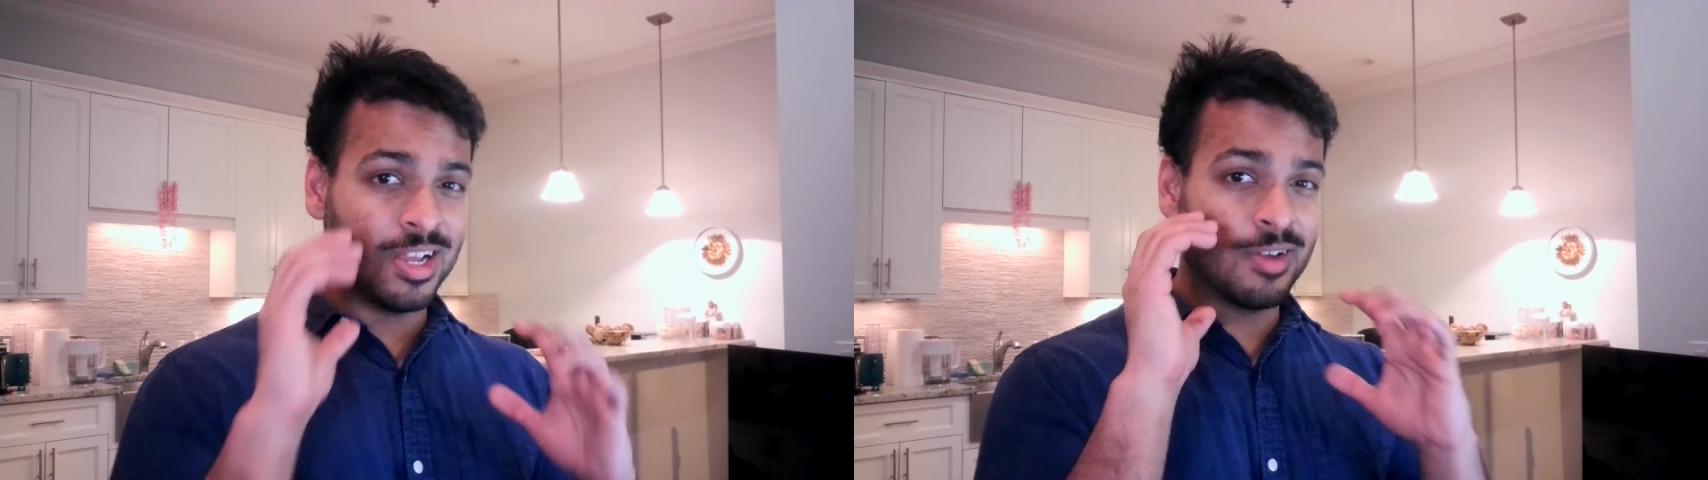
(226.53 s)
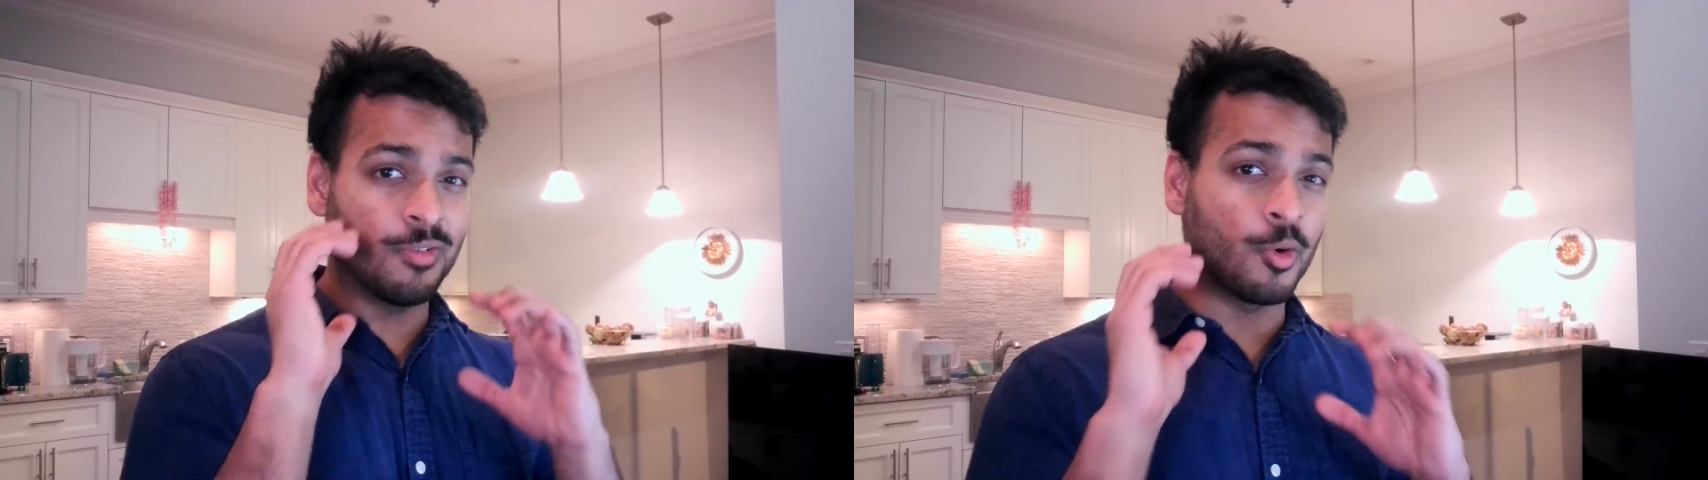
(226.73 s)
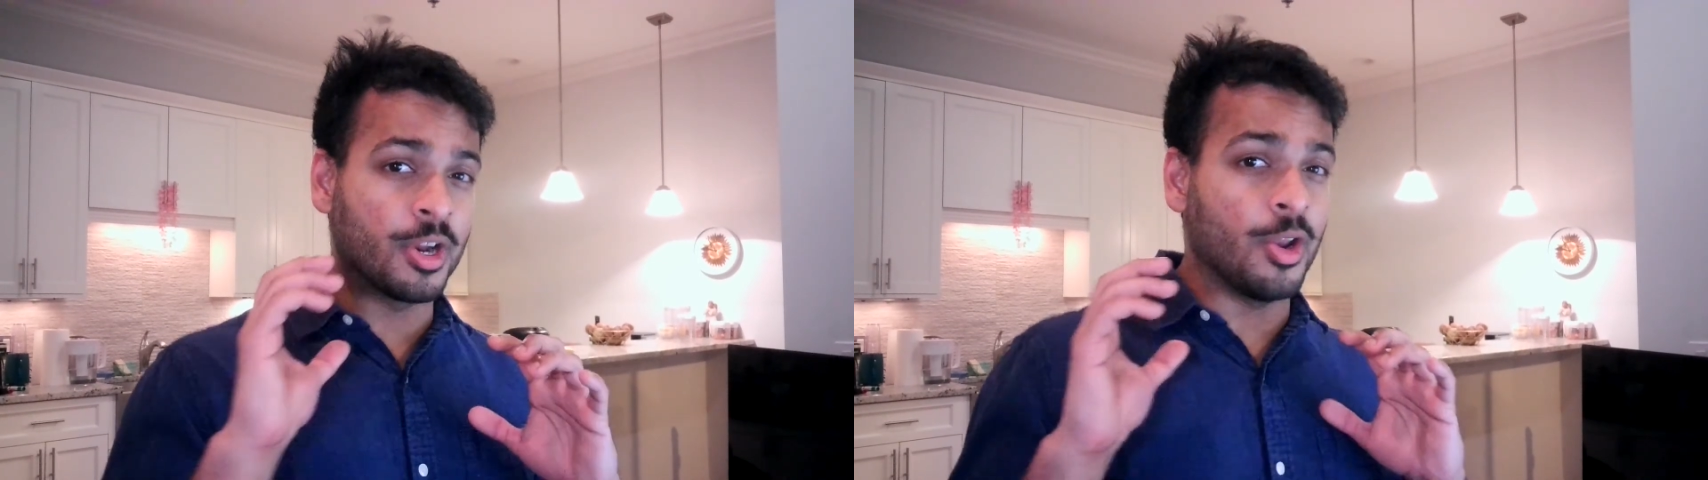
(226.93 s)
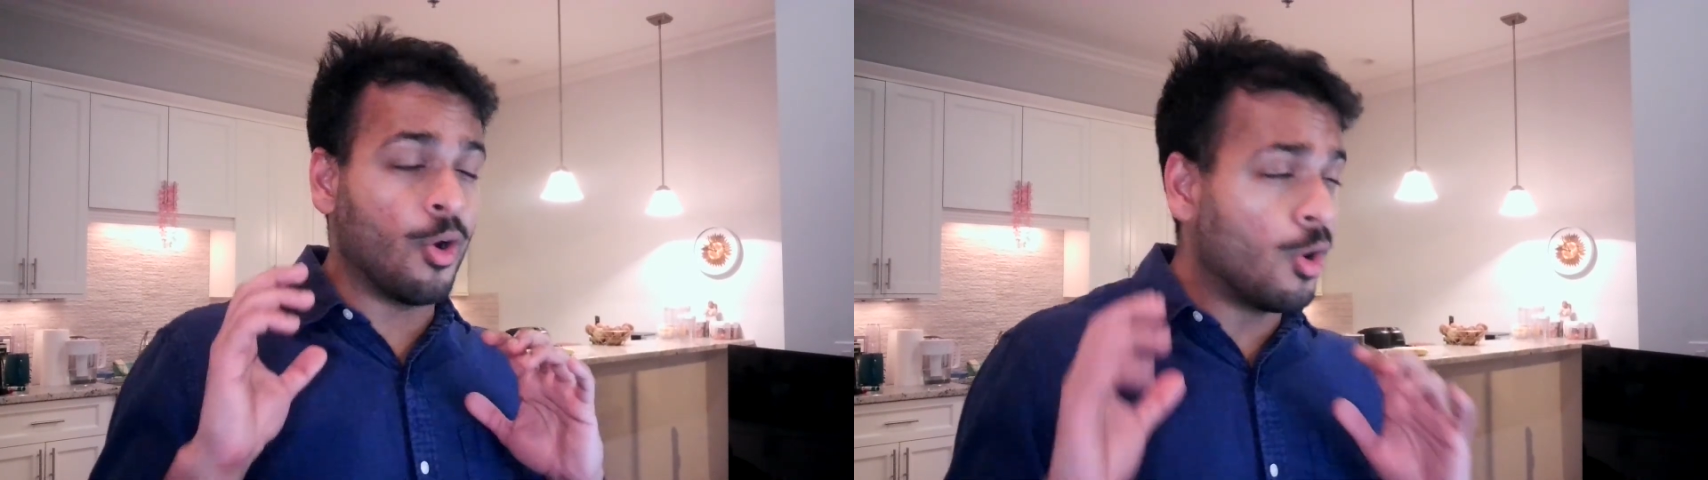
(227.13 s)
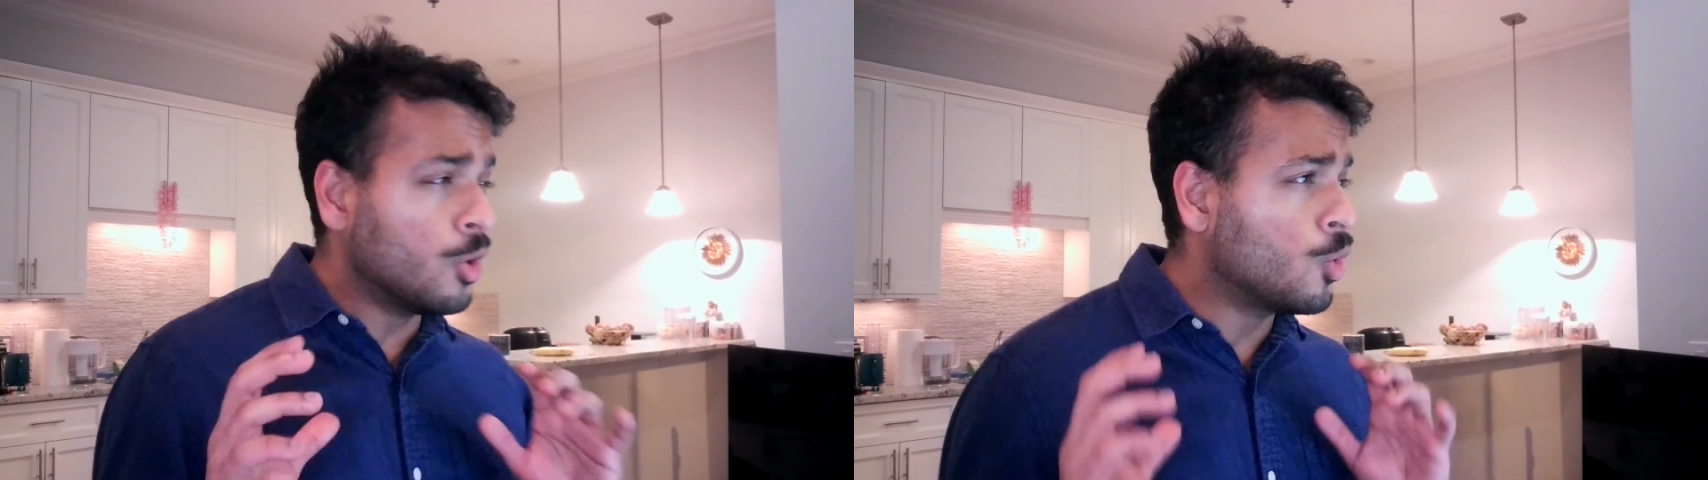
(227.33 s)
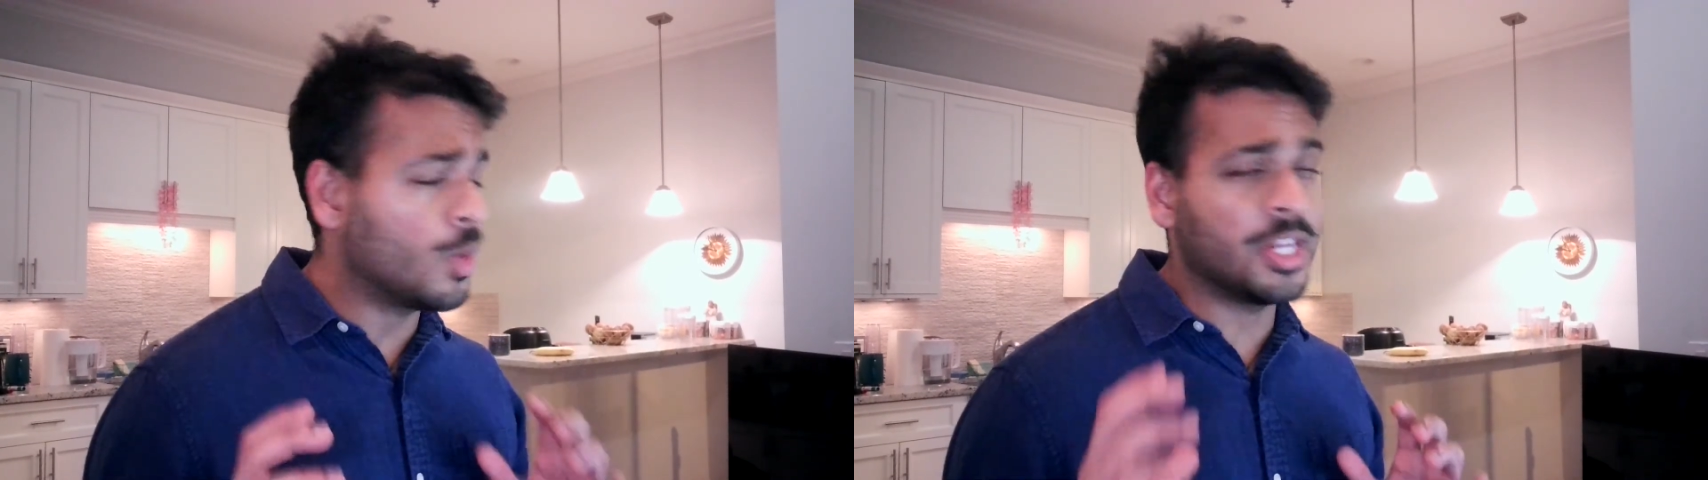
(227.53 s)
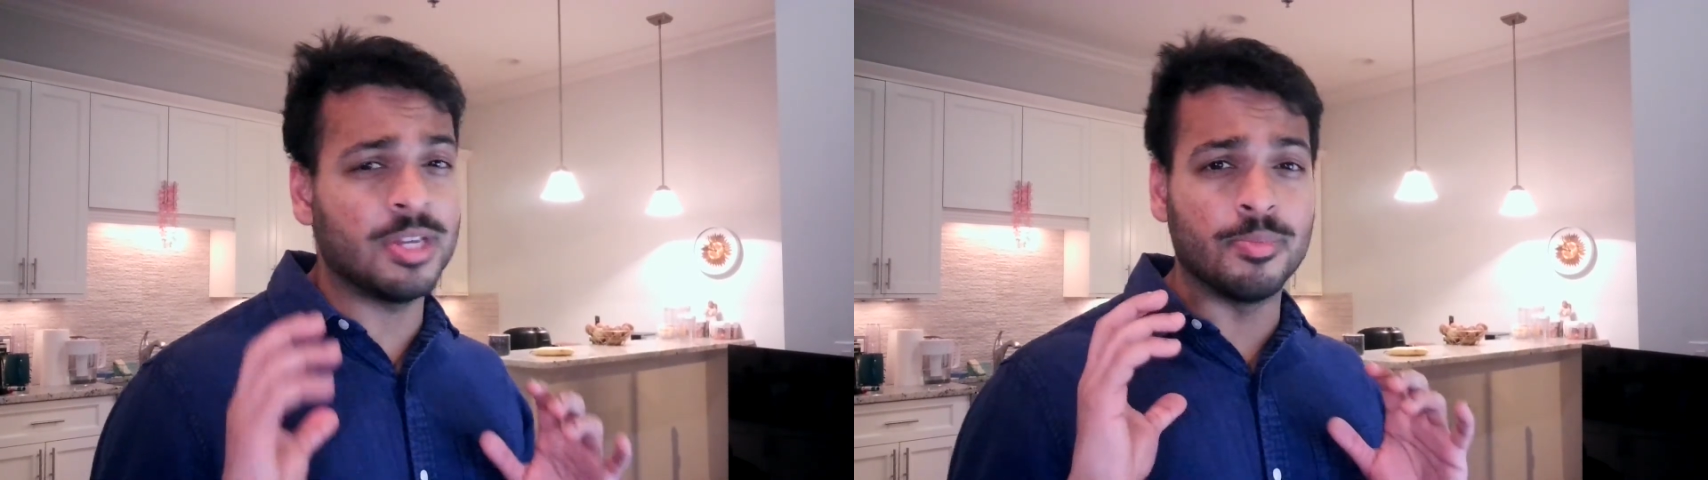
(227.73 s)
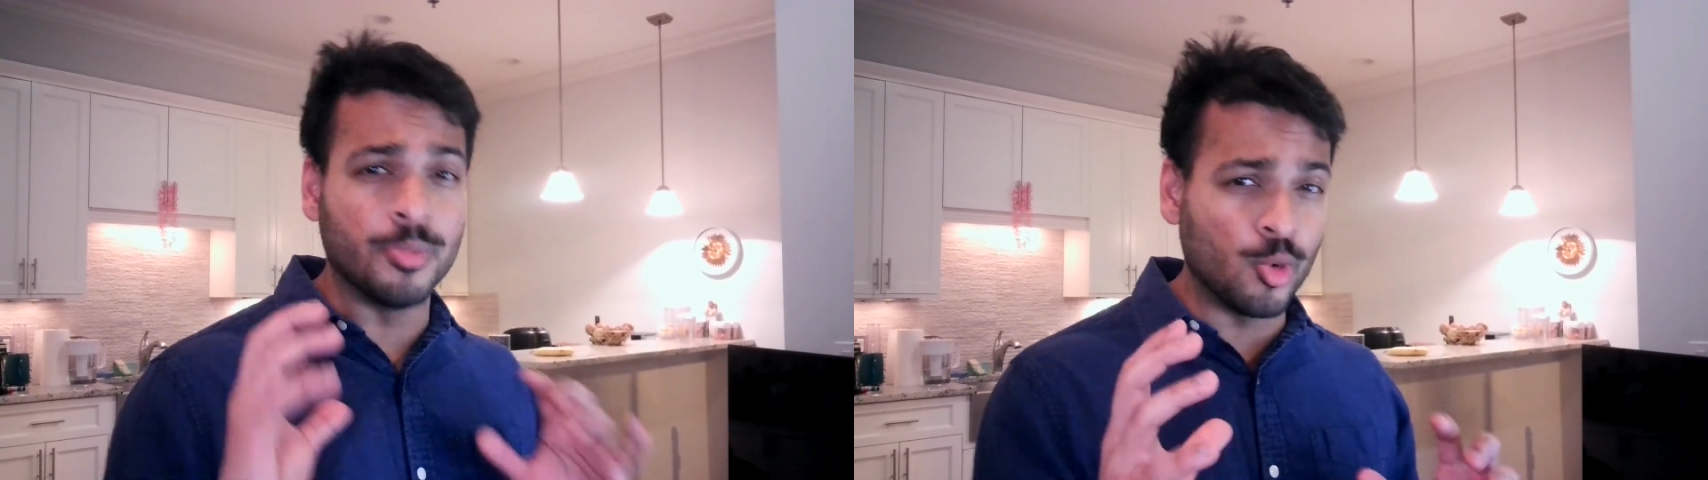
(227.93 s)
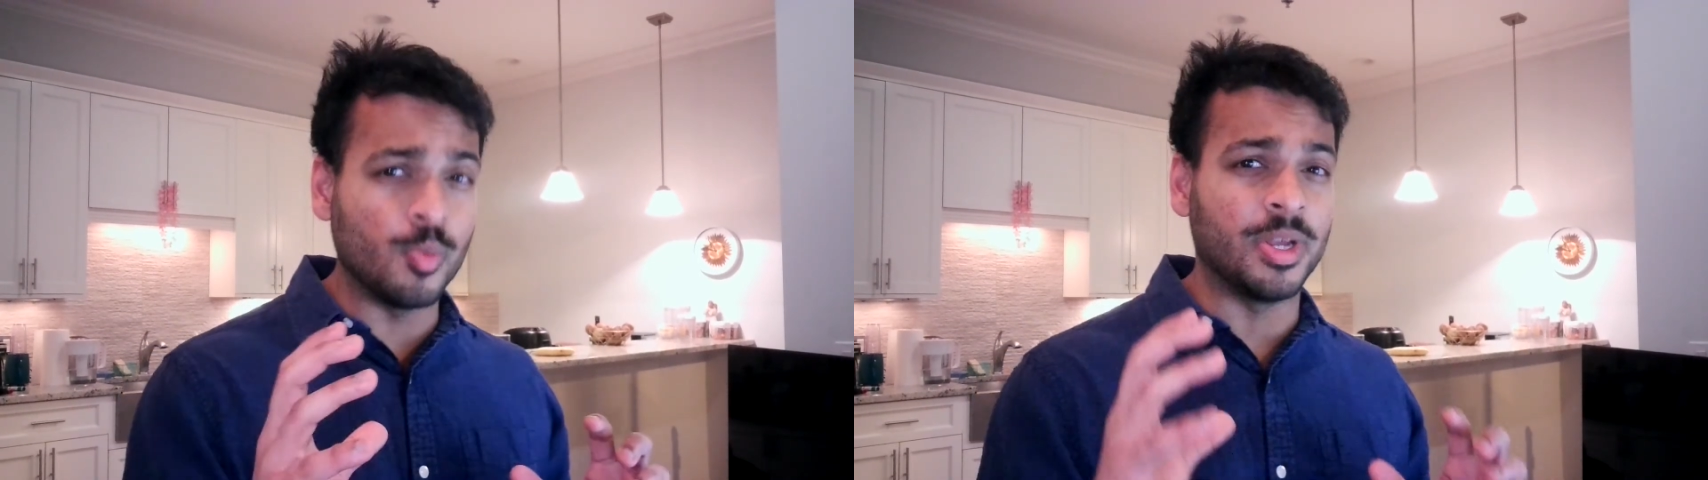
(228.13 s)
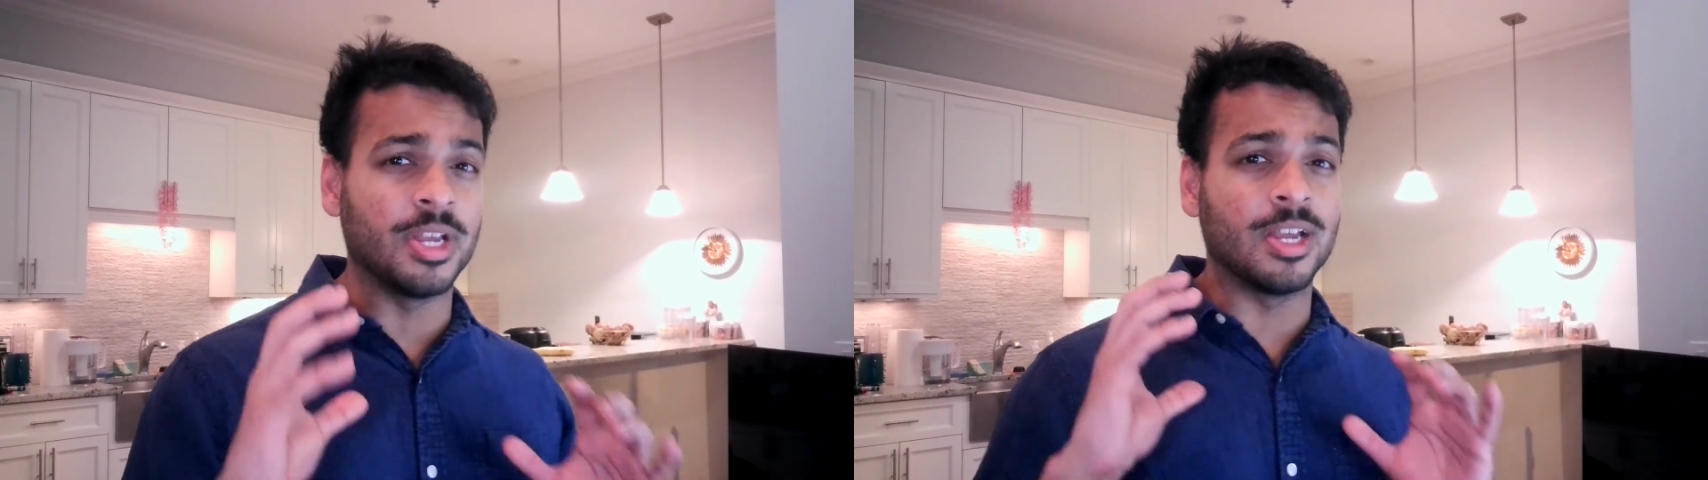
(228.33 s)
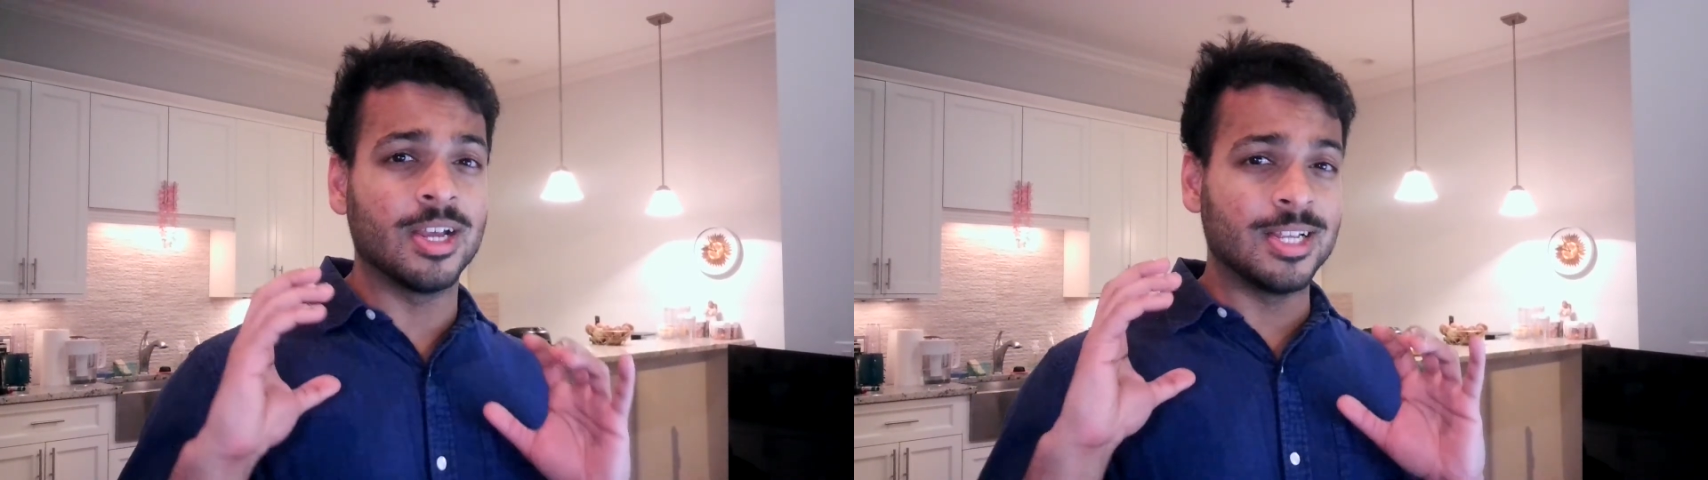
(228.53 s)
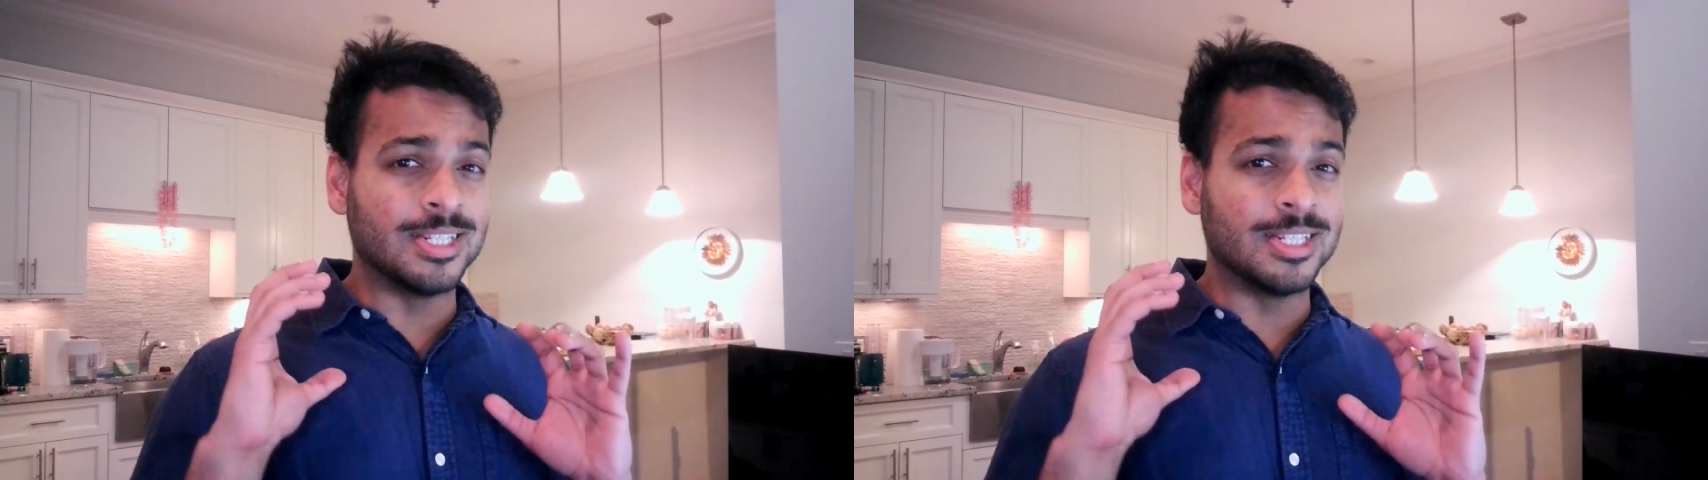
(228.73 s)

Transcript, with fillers: for an already booming